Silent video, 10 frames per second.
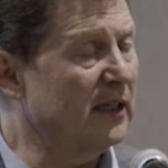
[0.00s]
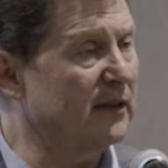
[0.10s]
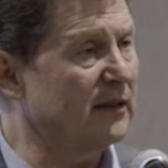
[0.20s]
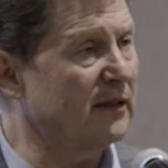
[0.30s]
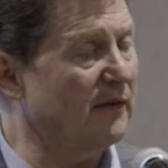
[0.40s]

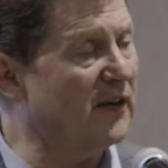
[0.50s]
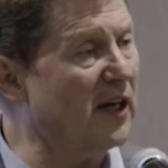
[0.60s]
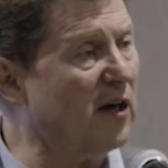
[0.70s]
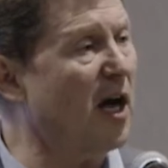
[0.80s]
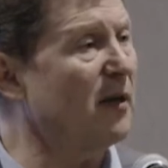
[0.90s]

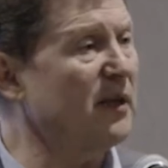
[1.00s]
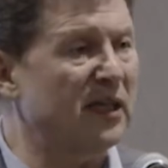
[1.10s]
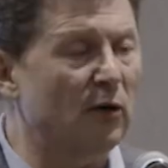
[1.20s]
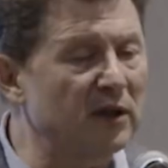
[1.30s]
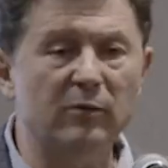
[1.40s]
the
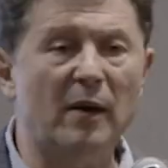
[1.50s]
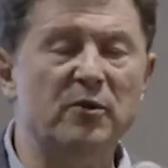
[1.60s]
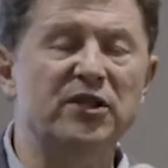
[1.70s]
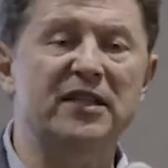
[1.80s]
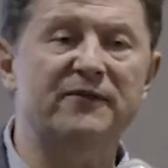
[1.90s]
economy. It only
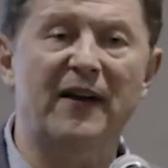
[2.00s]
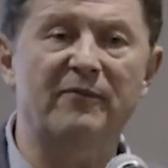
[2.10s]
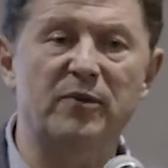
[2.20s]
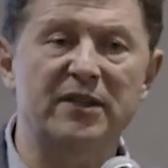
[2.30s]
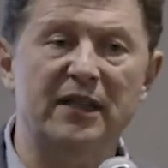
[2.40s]
represents
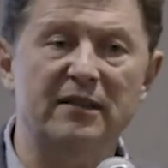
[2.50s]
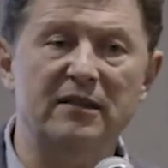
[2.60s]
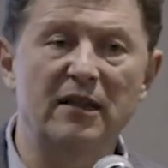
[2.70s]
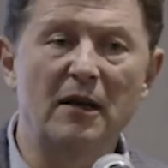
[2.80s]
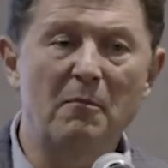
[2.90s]
5%.